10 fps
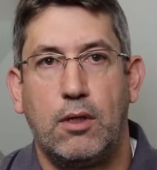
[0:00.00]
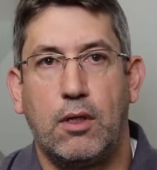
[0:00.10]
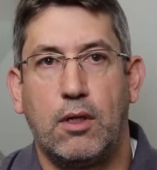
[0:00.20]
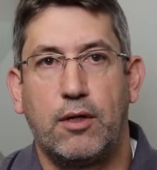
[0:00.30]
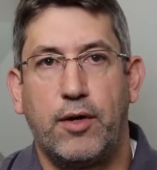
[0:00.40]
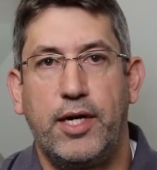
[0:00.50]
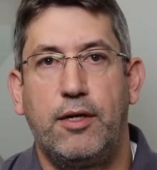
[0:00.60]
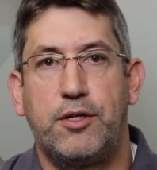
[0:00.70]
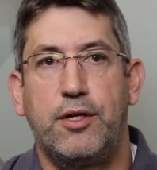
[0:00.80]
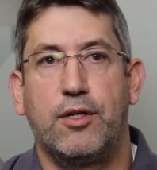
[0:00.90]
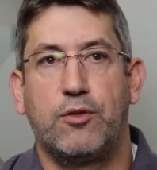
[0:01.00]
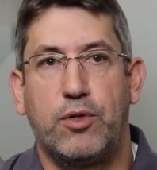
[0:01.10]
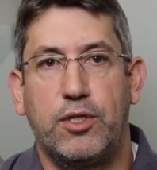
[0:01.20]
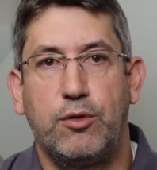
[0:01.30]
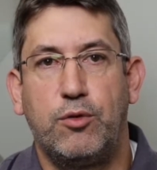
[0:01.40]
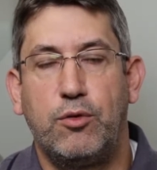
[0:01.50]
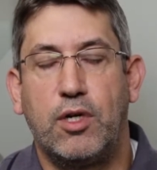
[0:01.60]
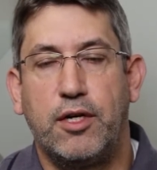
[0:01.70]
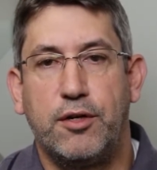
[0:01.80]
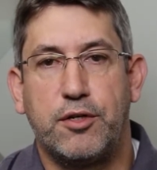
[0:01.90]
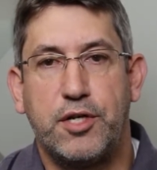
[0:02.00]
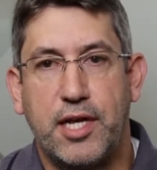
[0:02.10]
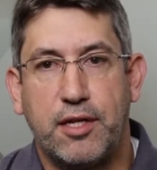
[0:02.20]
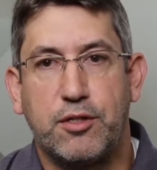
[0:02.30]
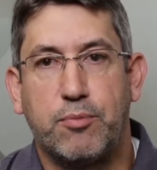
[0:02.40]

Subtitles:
A great engineer is one who understands the